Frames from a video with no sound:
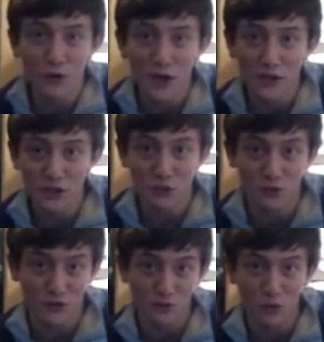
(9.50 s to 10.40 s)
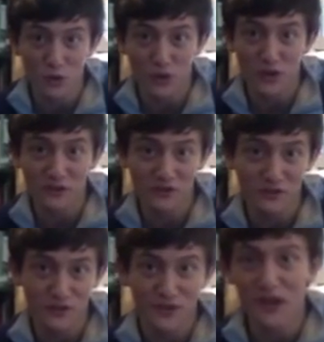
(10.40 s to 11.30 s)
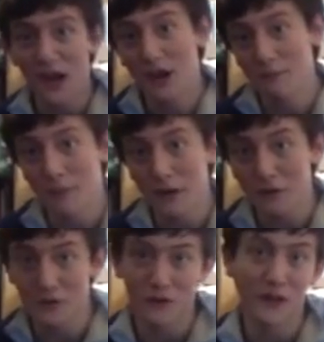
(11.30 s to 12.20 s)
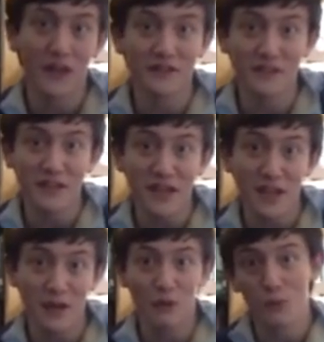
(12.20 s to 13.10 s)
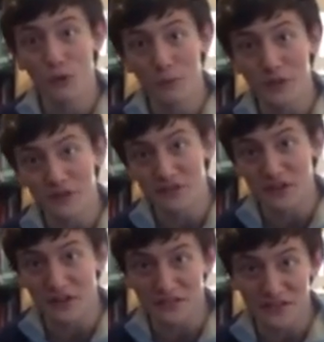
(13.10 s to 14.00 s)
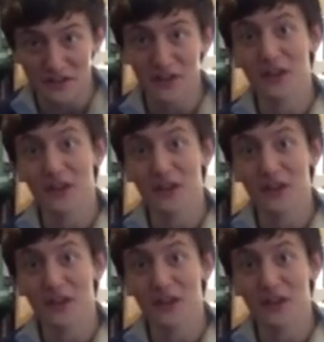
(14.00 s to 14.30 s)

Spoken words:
Crash Course World History. I'm Michael, and today we'll be discussing